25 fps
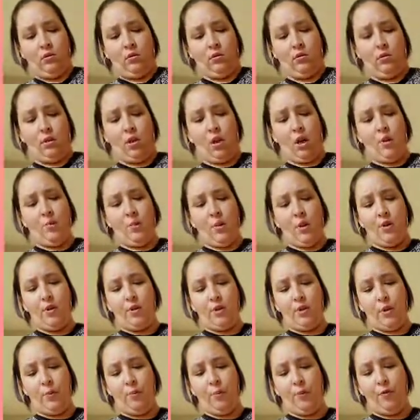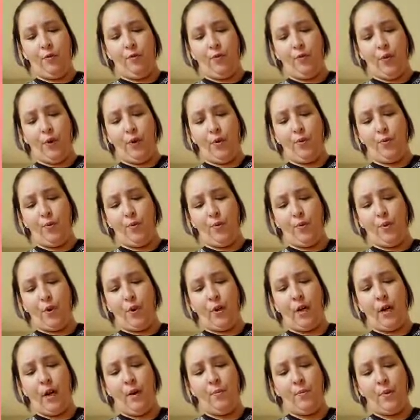I personally prefer the
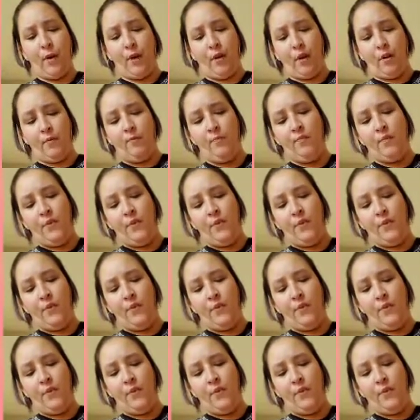workout, but